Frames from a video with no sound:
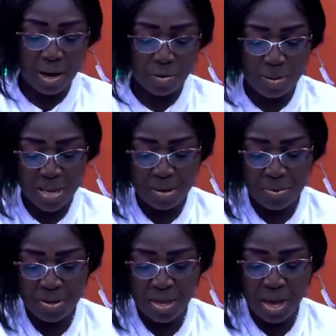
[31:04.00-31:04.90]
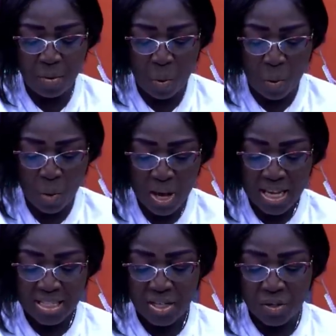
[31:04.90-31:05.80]
Ubenye B. Ewoho
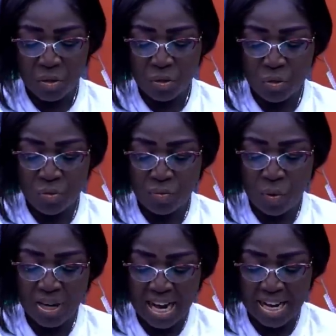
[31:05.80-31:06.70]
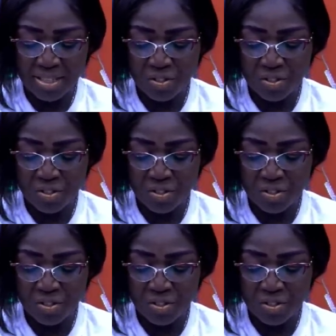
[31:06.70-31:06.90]
0249